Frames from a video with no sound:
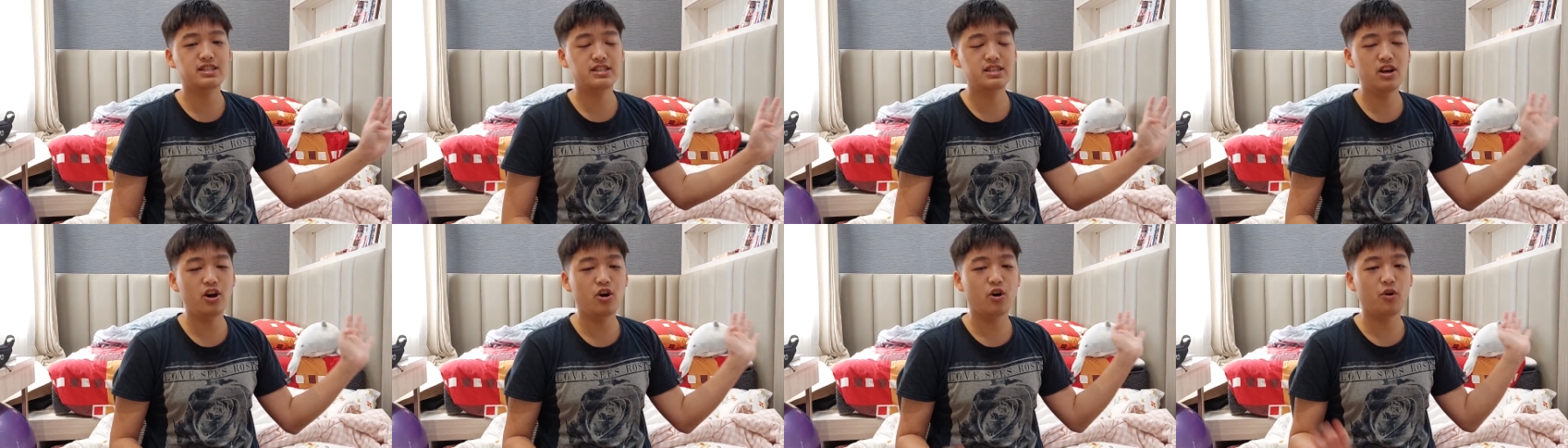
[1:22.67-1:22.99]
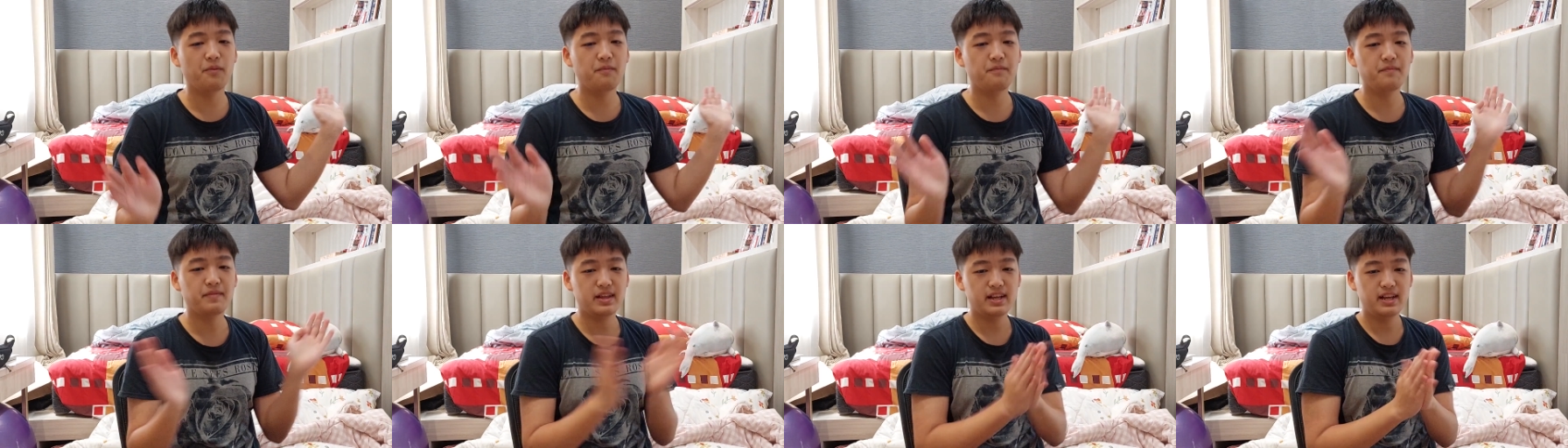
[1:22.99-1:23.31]

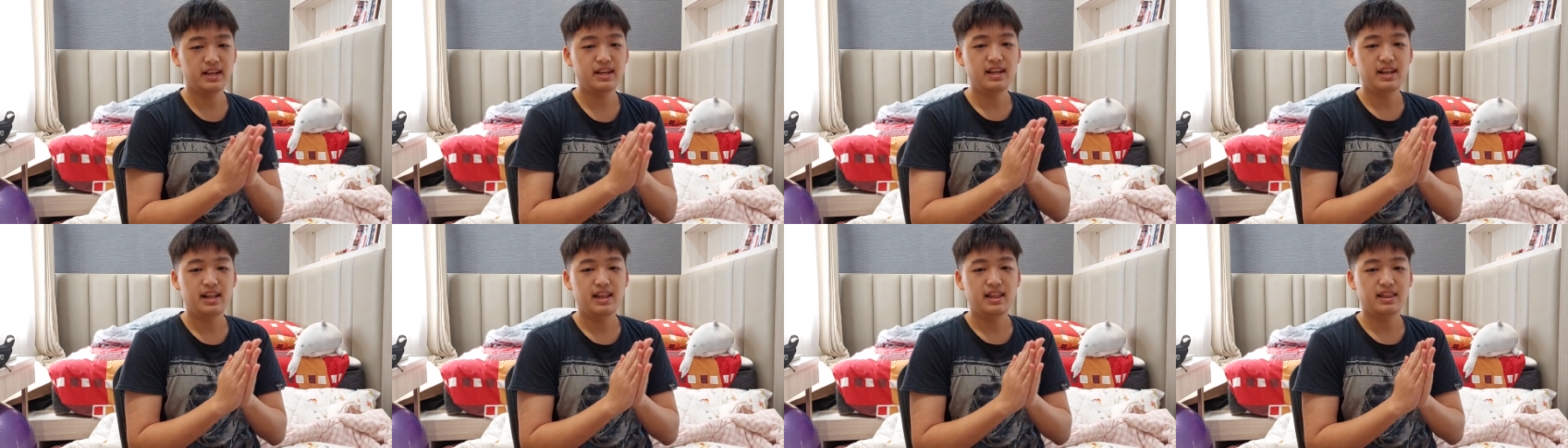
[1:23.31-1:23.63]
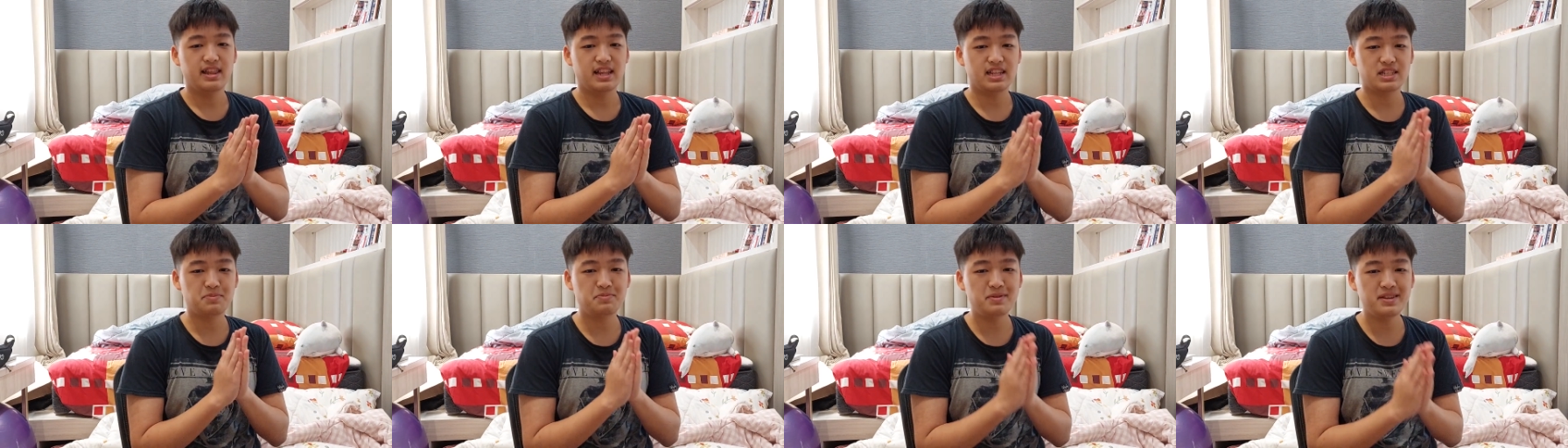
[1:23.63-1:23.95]
So,
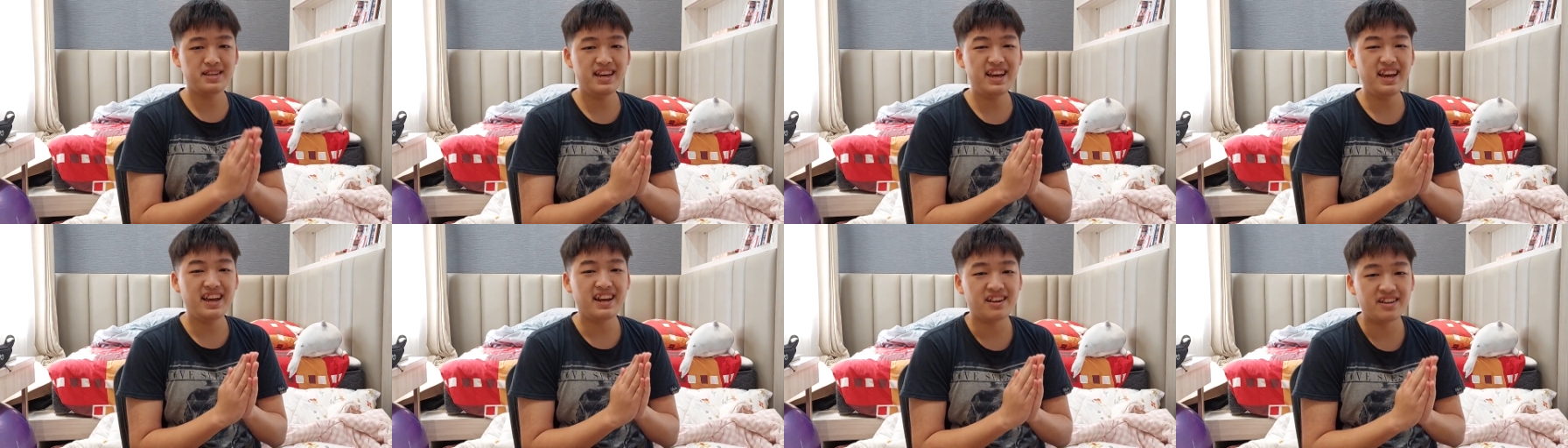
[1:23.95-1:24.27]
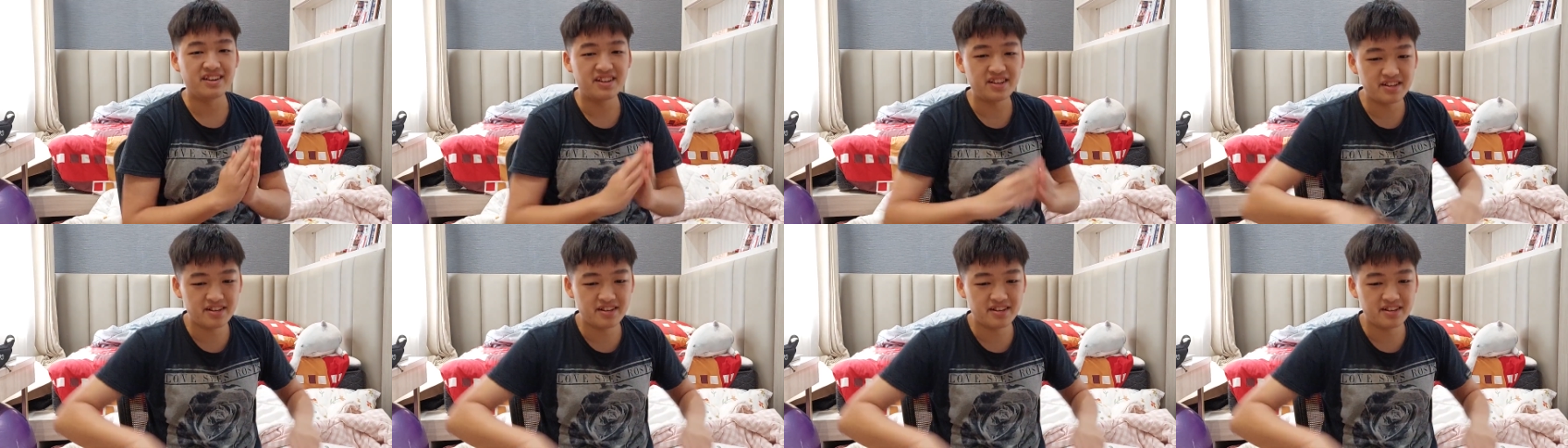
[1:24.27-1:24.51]
let's begin.